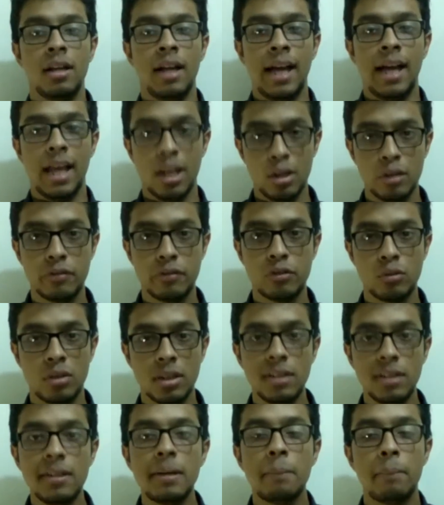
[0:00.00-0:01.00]
Hello
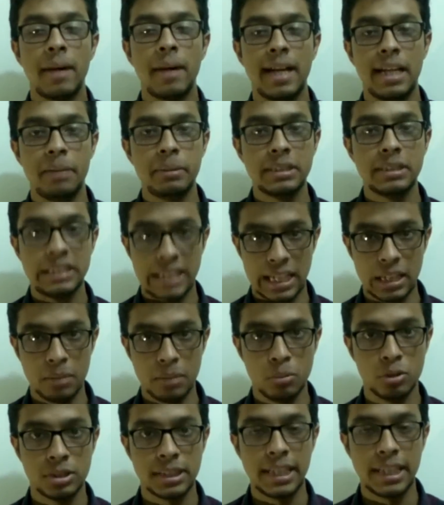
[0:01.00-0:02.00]
everyone, my name is
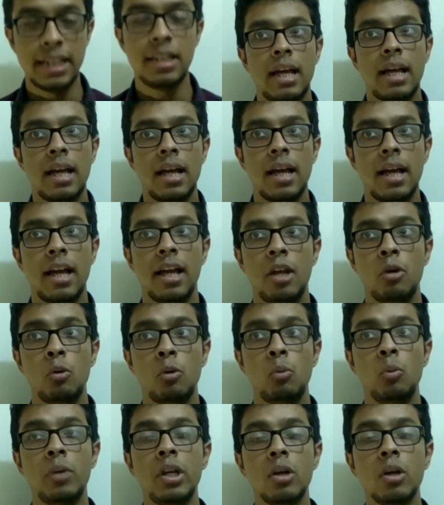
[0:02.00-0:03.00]
Nadib Hussain,
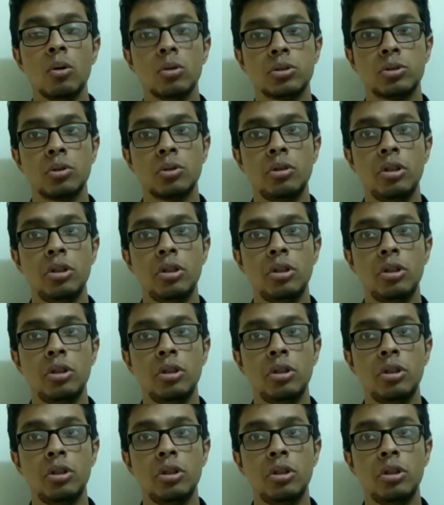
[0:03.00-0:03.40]
and we also